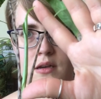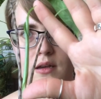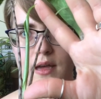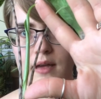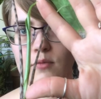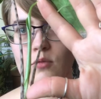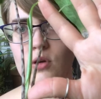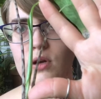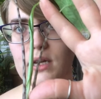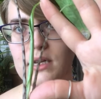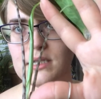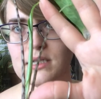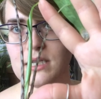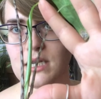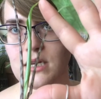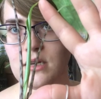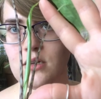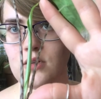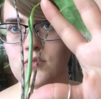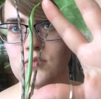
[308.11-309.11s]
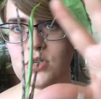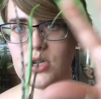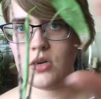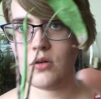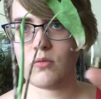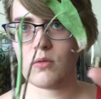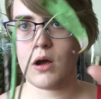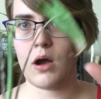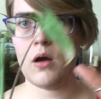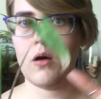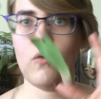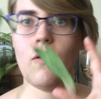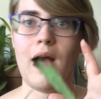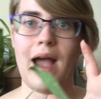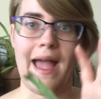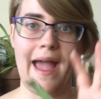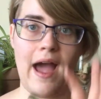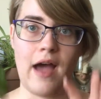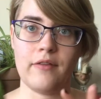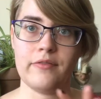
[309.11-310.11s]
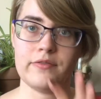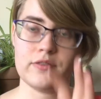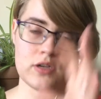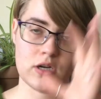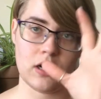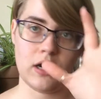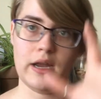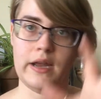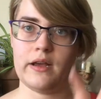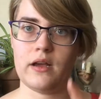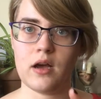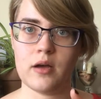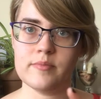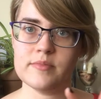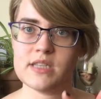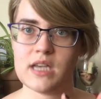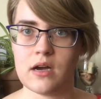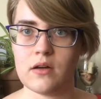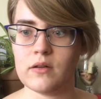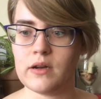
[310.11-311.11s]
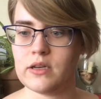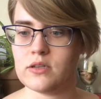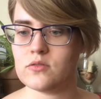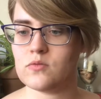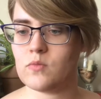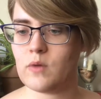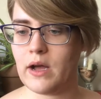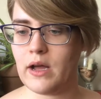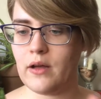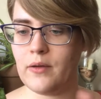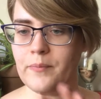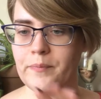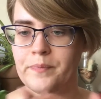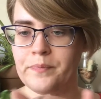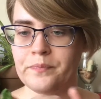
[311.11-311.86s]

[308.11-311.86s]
It will continue to grow after it comes out as well.